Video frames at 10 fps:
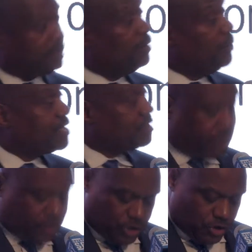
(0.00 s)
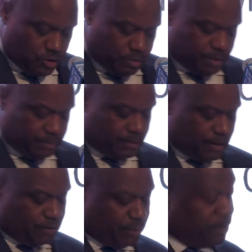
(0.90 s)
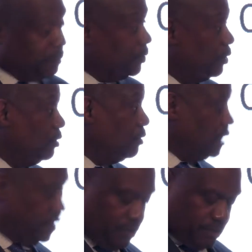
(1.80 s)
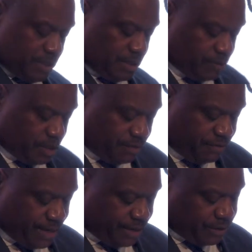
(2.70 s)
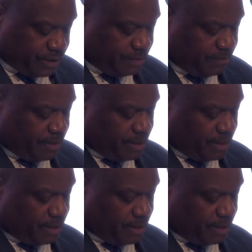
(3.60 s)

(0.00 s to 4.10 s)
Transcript: there wasn't much hope for people who were living with the virus.